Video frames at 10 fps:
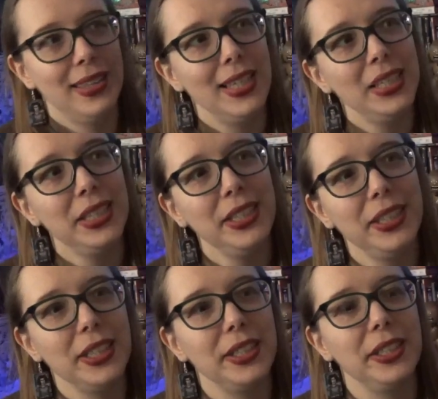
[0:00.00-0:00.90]
this is
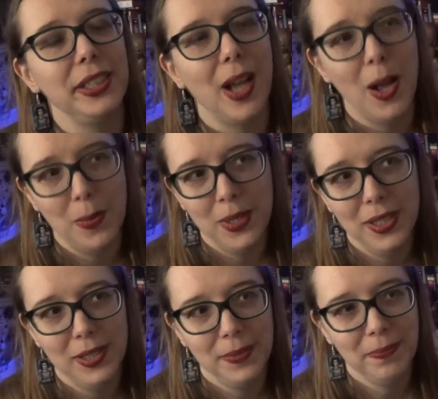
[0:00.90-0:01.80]
a
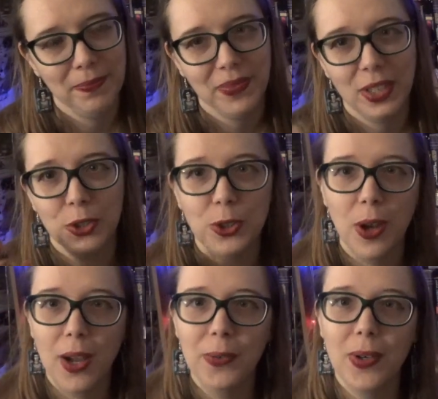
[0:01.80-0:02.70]

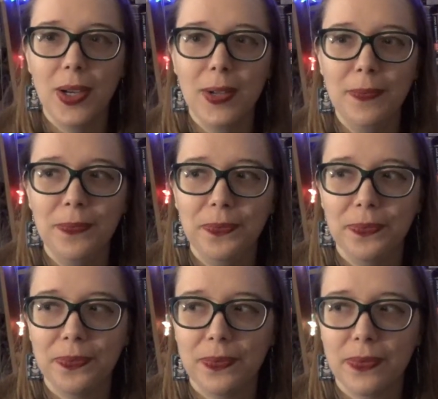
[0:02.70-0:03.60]
sub-genre
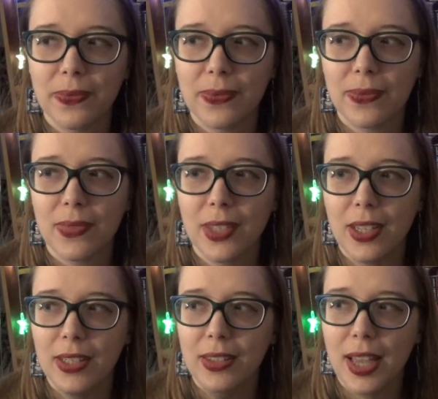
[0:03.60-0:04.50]

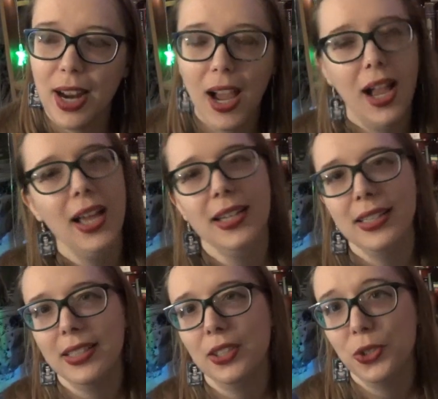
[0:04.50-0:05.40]
that I
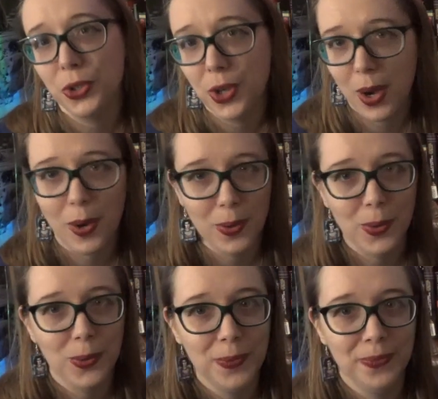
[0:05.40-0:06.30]
didn't
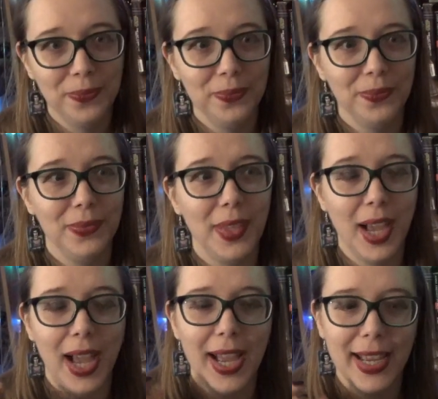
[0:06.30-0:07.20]
know
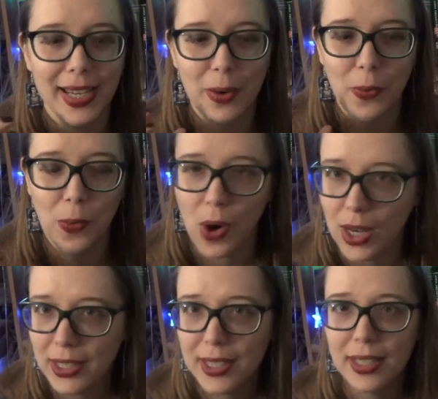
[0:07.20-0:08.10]
I
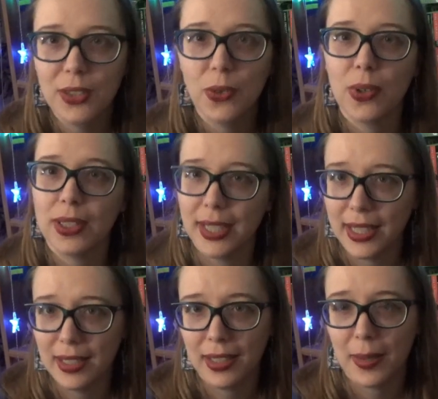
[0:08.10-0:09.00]
wanted nor
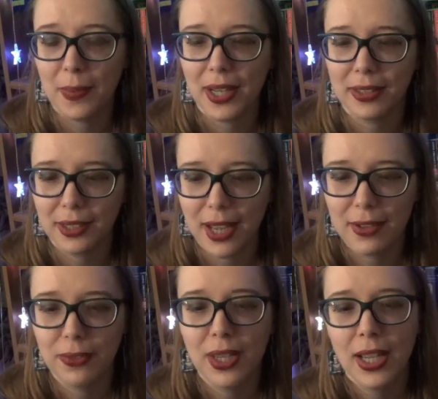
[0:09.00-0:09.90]
needed in my
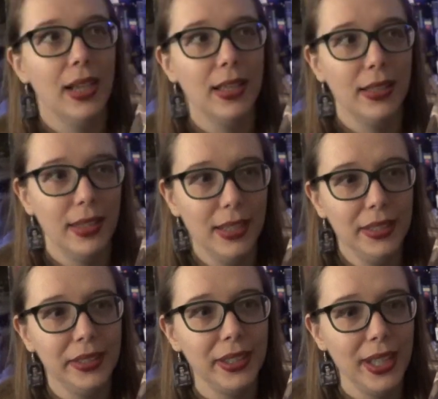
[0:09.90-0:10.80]
life.
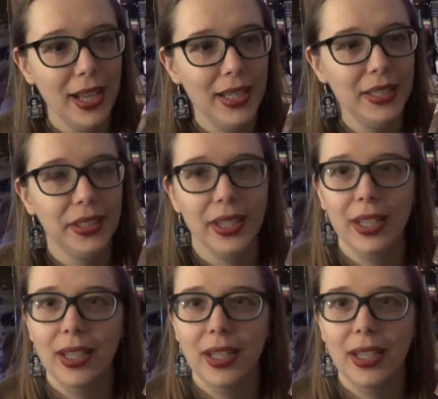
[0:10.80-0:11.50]
This is,